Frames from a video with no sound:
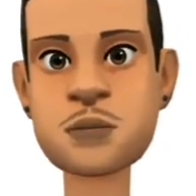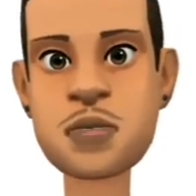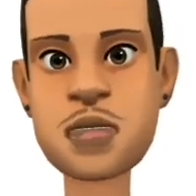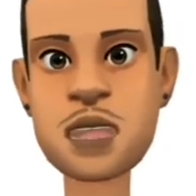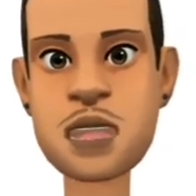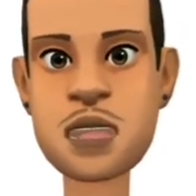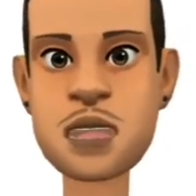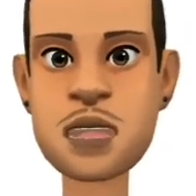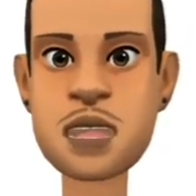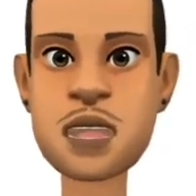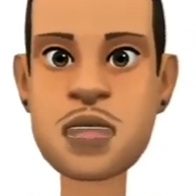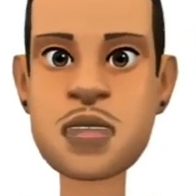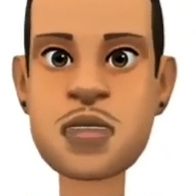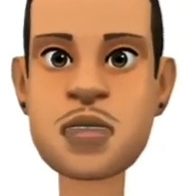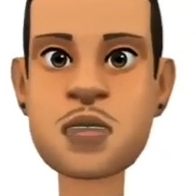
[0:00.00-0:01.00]
And
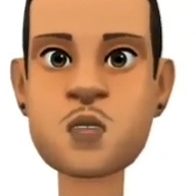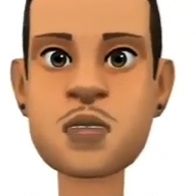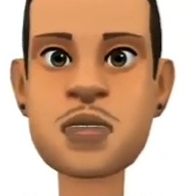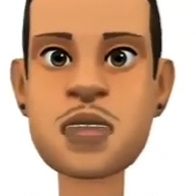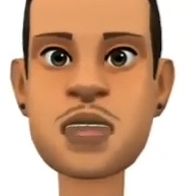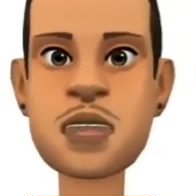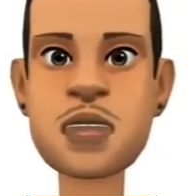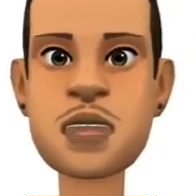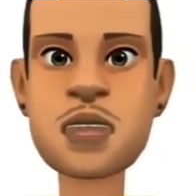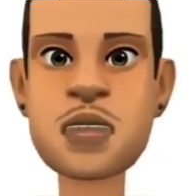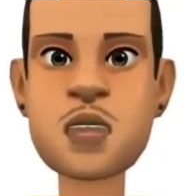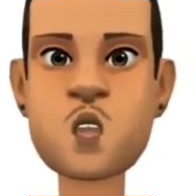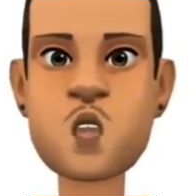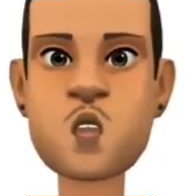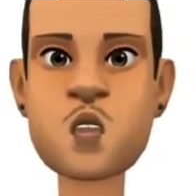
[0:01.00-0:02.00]
once again, if
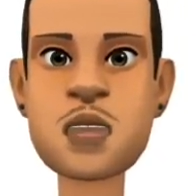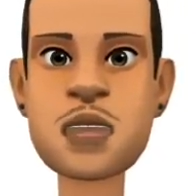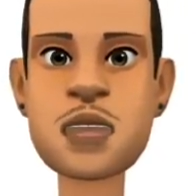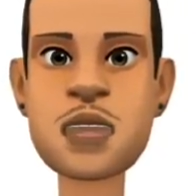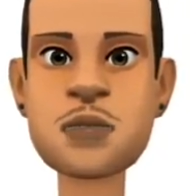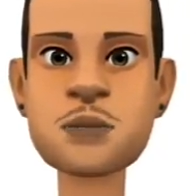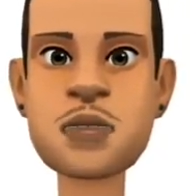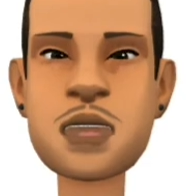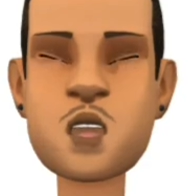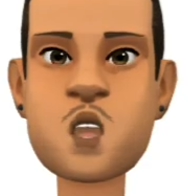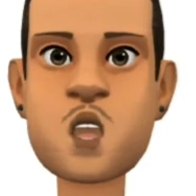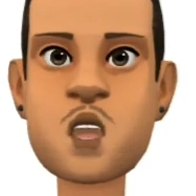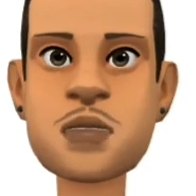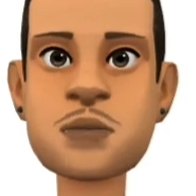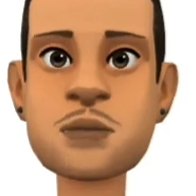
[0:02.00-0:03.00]
you are not yet a member
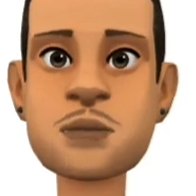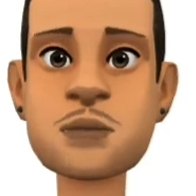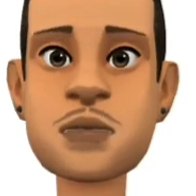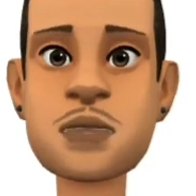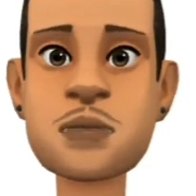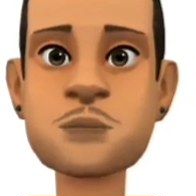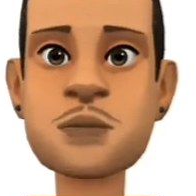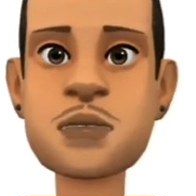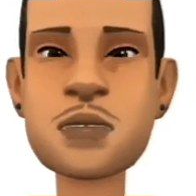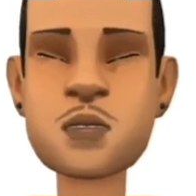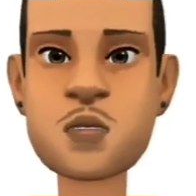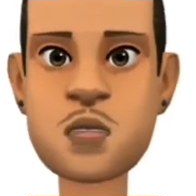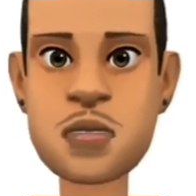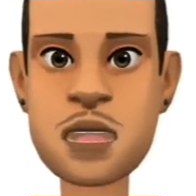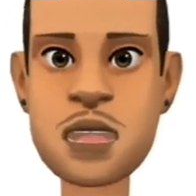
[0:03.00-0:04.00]
of the
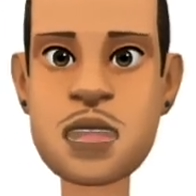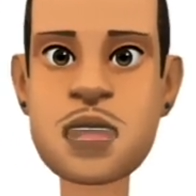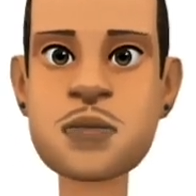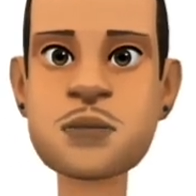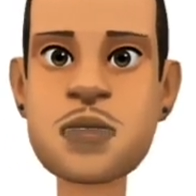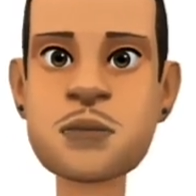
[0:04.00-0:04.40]
beautiful family,